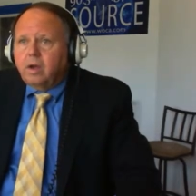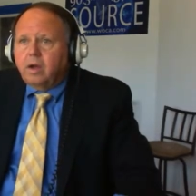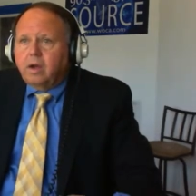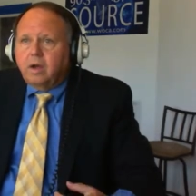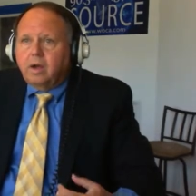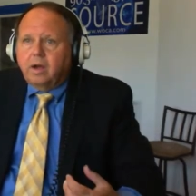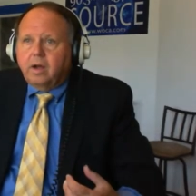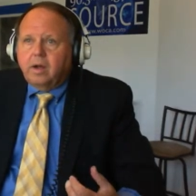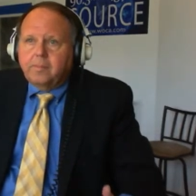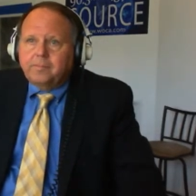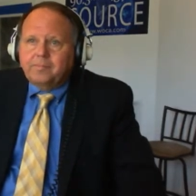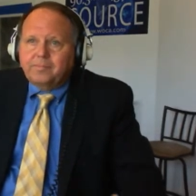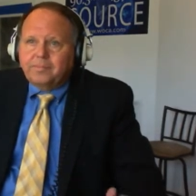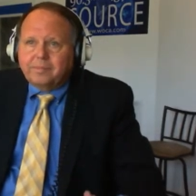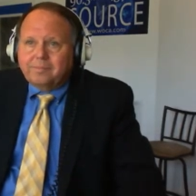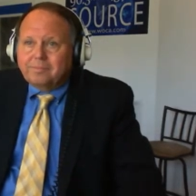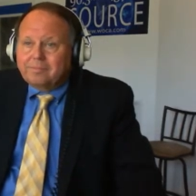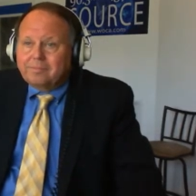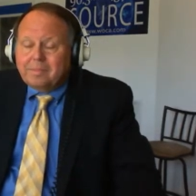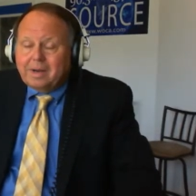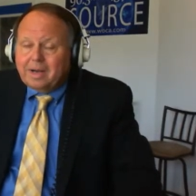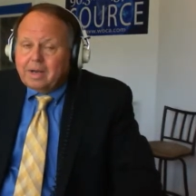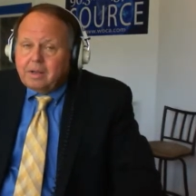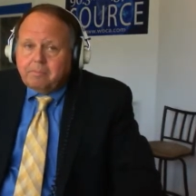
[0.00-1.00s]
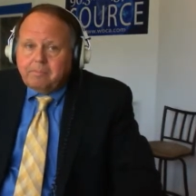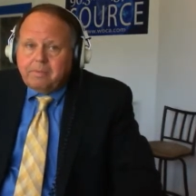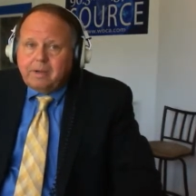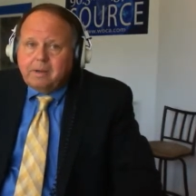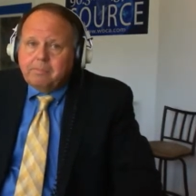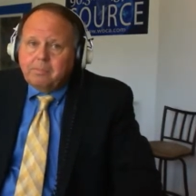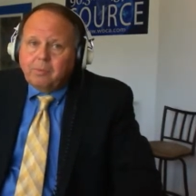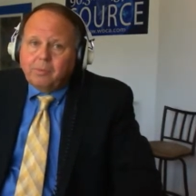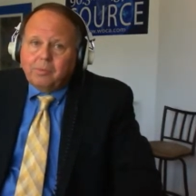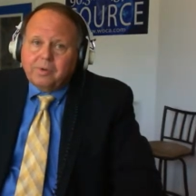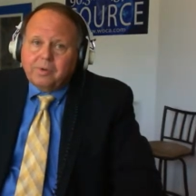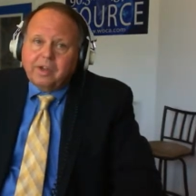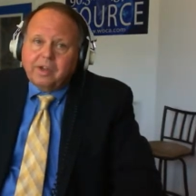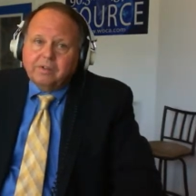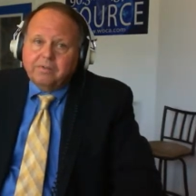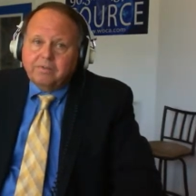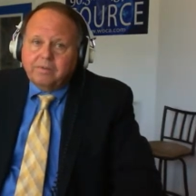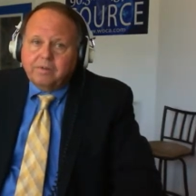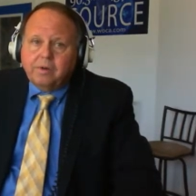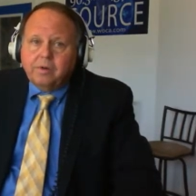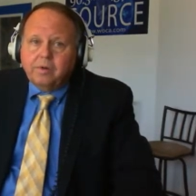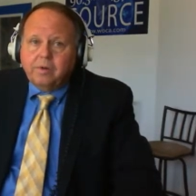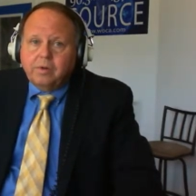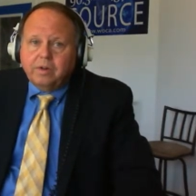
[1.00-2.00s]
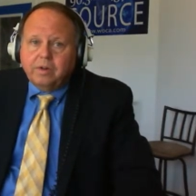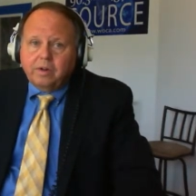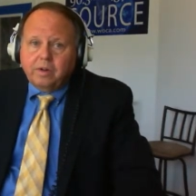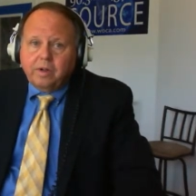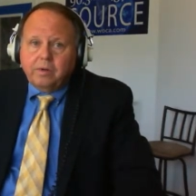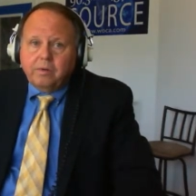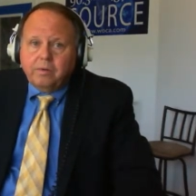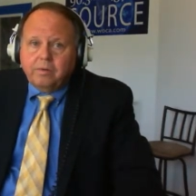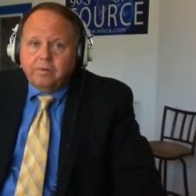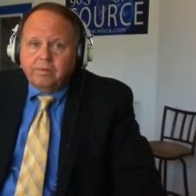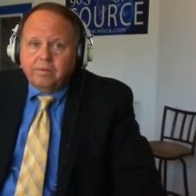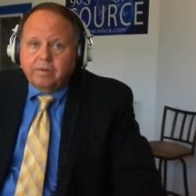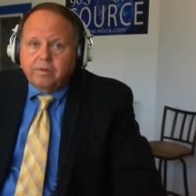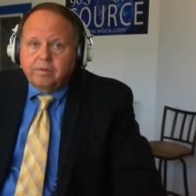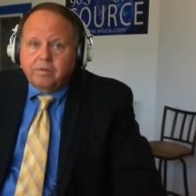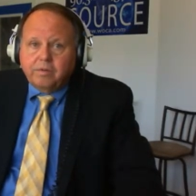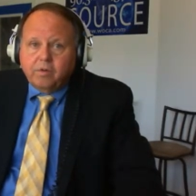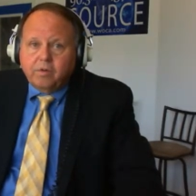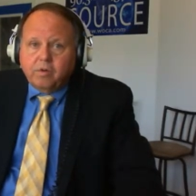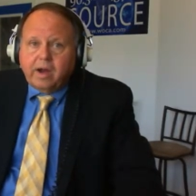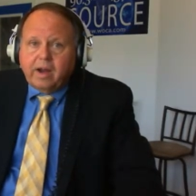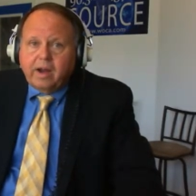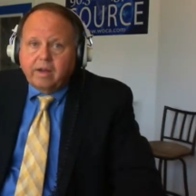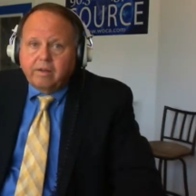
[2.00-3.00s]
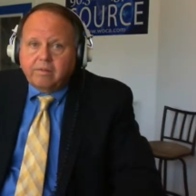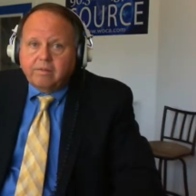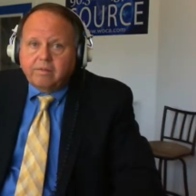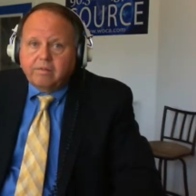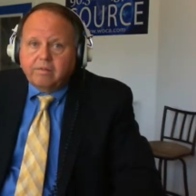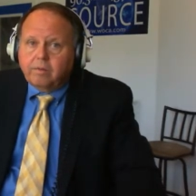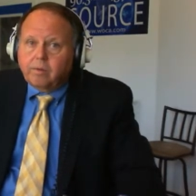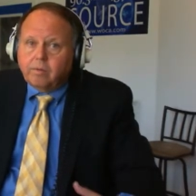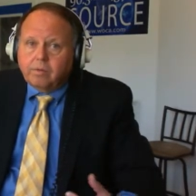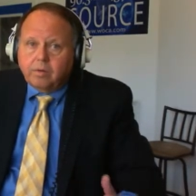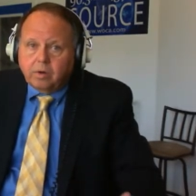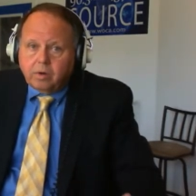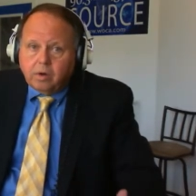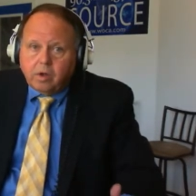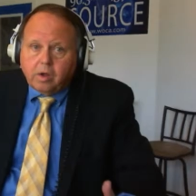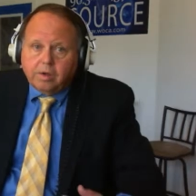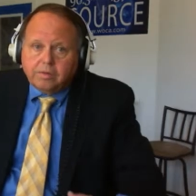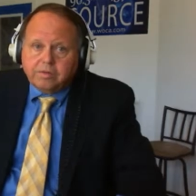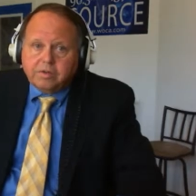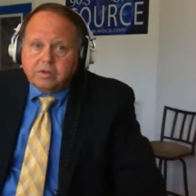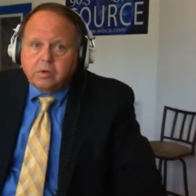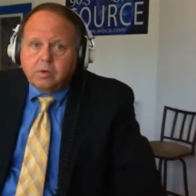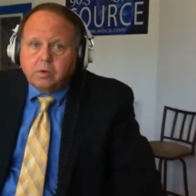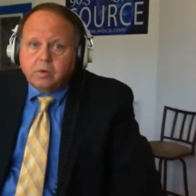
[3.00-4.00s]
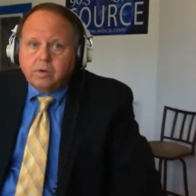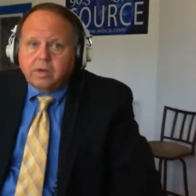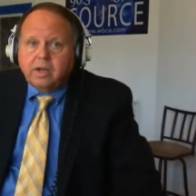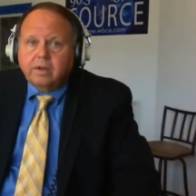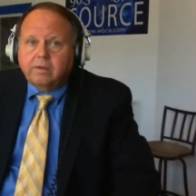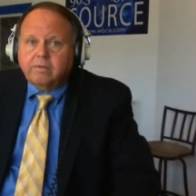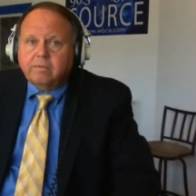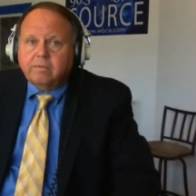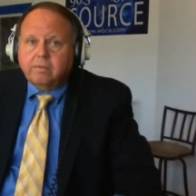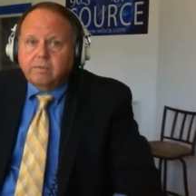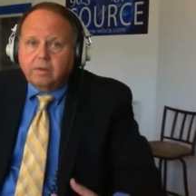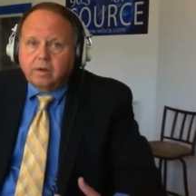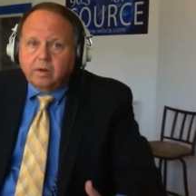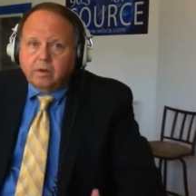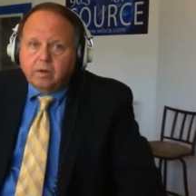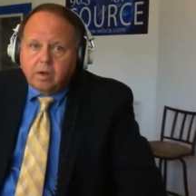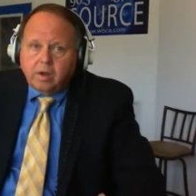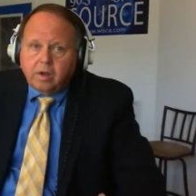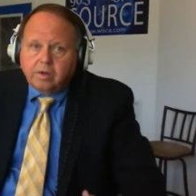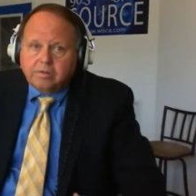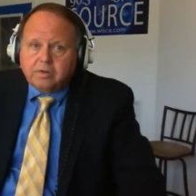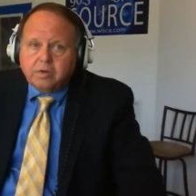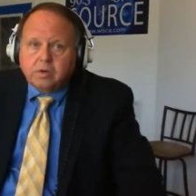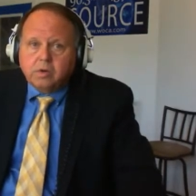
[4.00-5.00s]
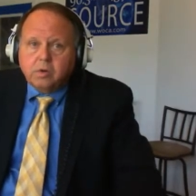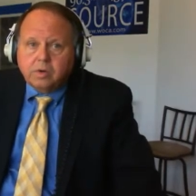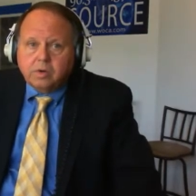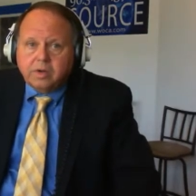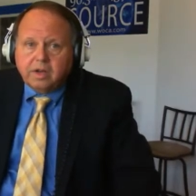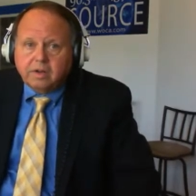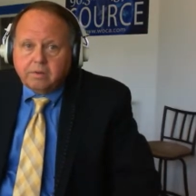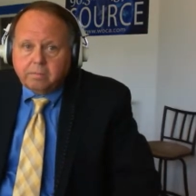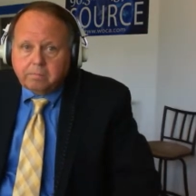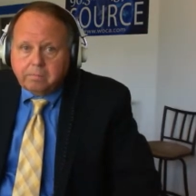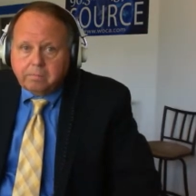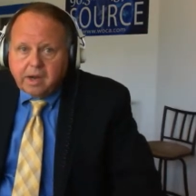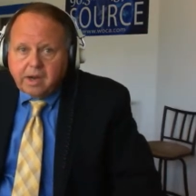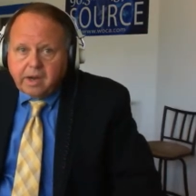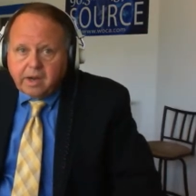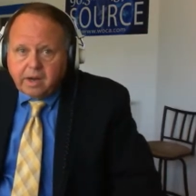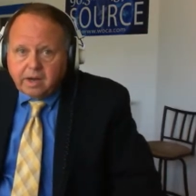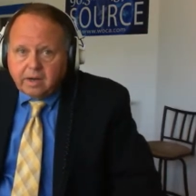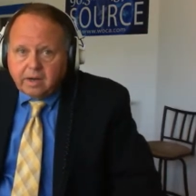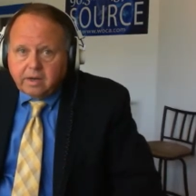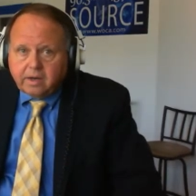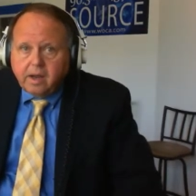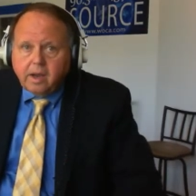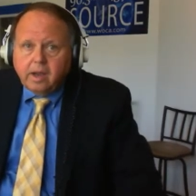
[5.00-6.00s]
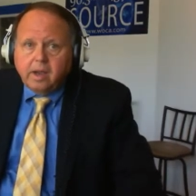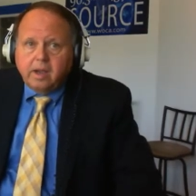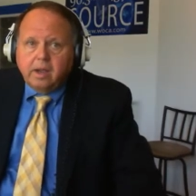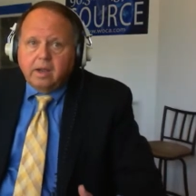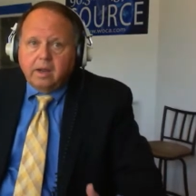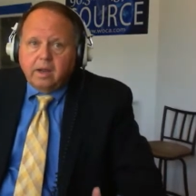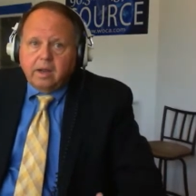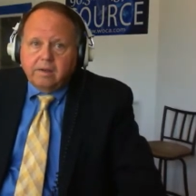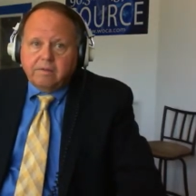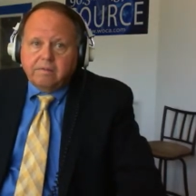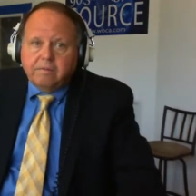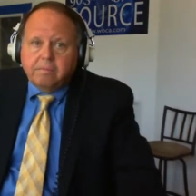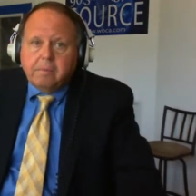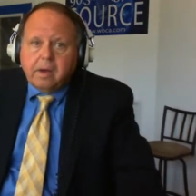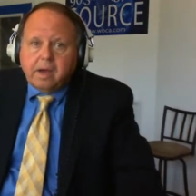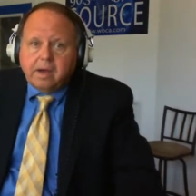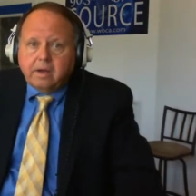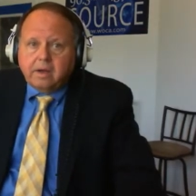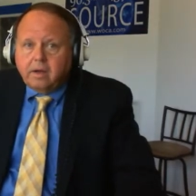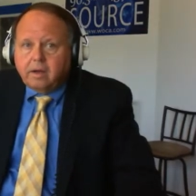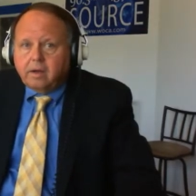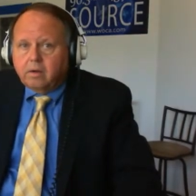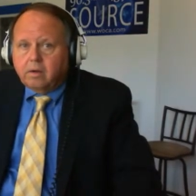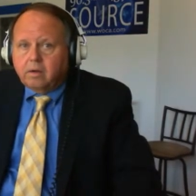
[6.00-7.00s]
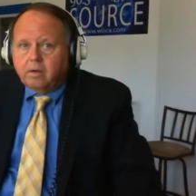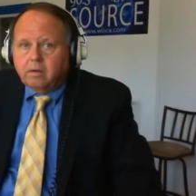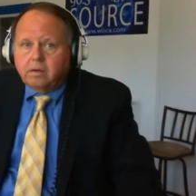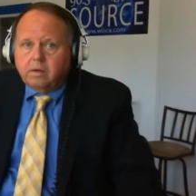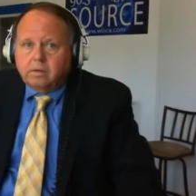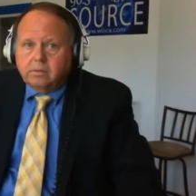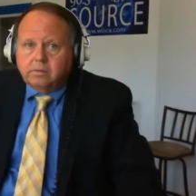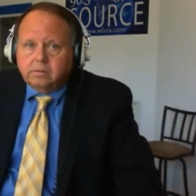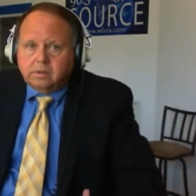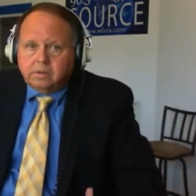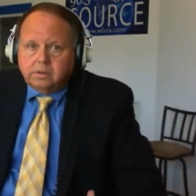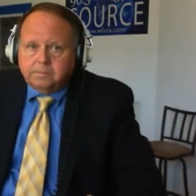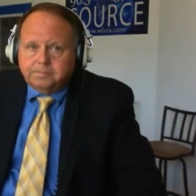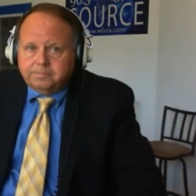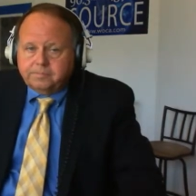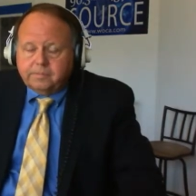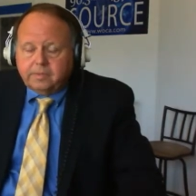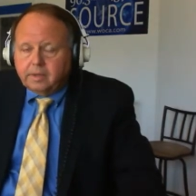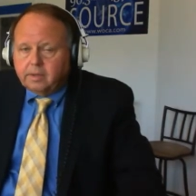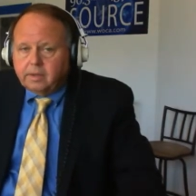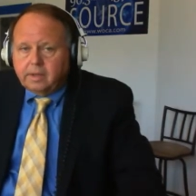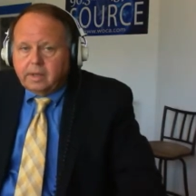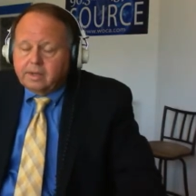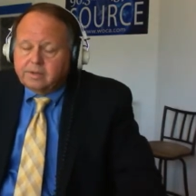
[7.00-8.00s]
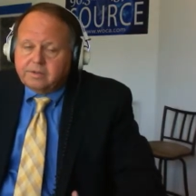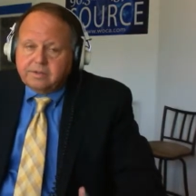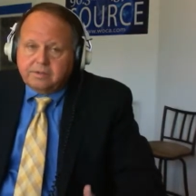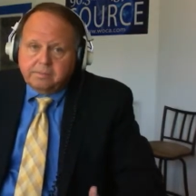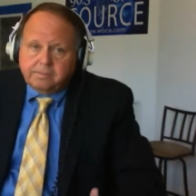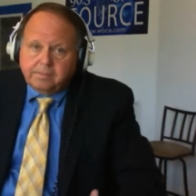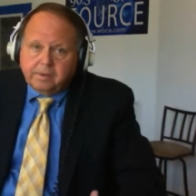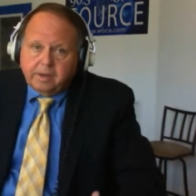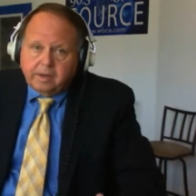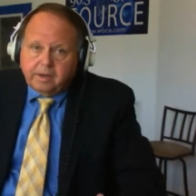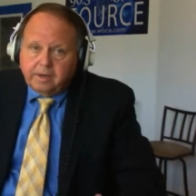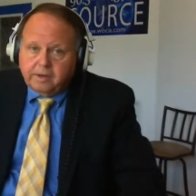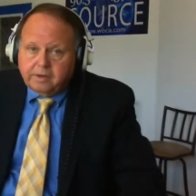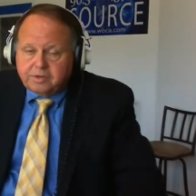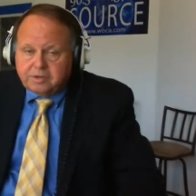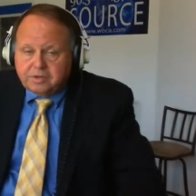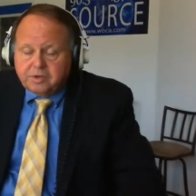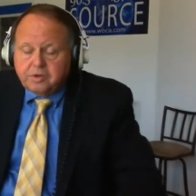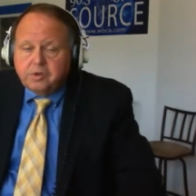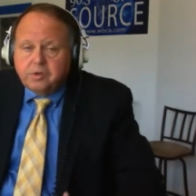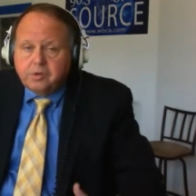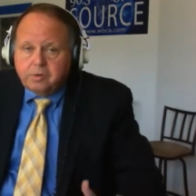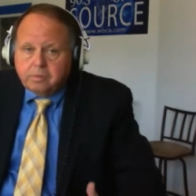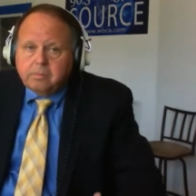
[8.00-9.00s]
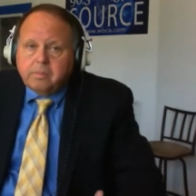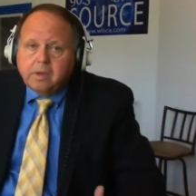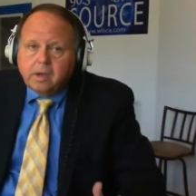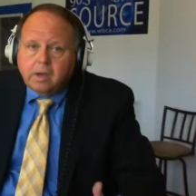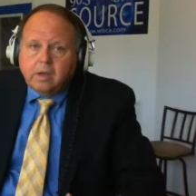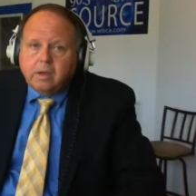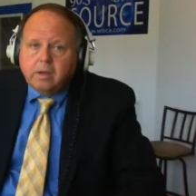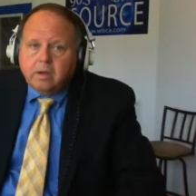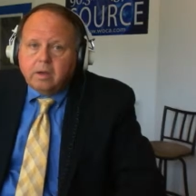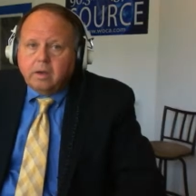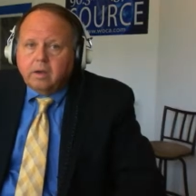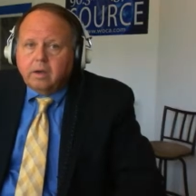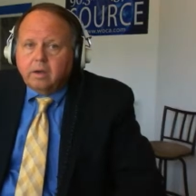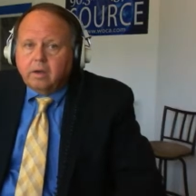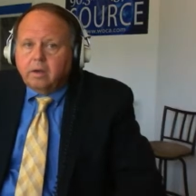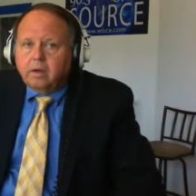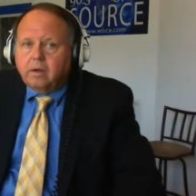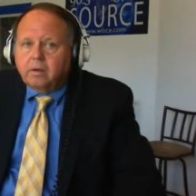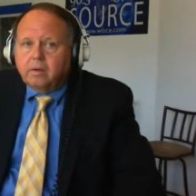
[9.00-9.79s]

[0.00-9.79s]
Uh, many people get student loans and grants, so the law school oh, gets yeah, the right, law school right. gets paid. It's making a, a, a I, I assume uh,